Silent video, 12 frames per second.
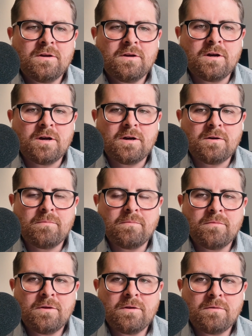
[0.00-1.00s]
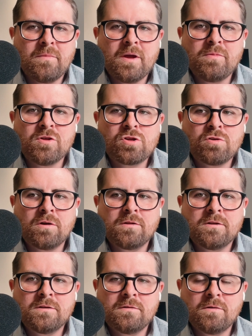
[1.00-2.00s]
uh, you know, may be
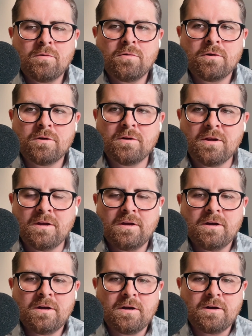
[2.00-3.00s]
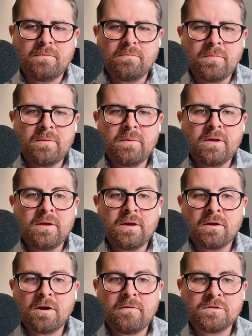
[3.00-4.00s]
struggling or uh, maybe
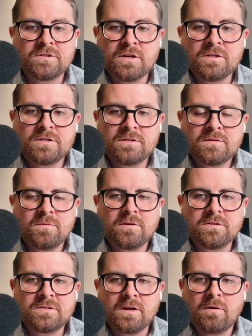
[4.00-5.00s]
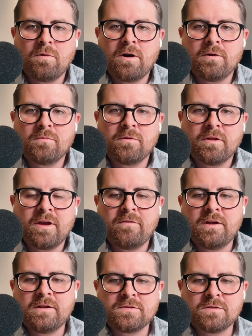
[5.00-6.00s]
in conversations where it's like, well, I don't really have an
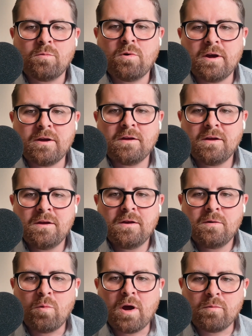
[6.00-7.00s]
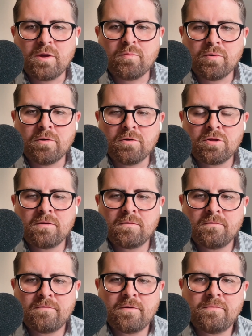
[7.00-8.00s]
answer why why we approach it
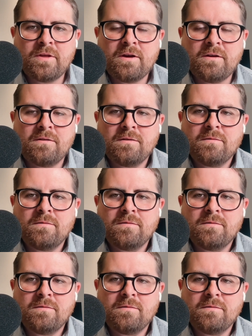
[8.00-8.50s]
from that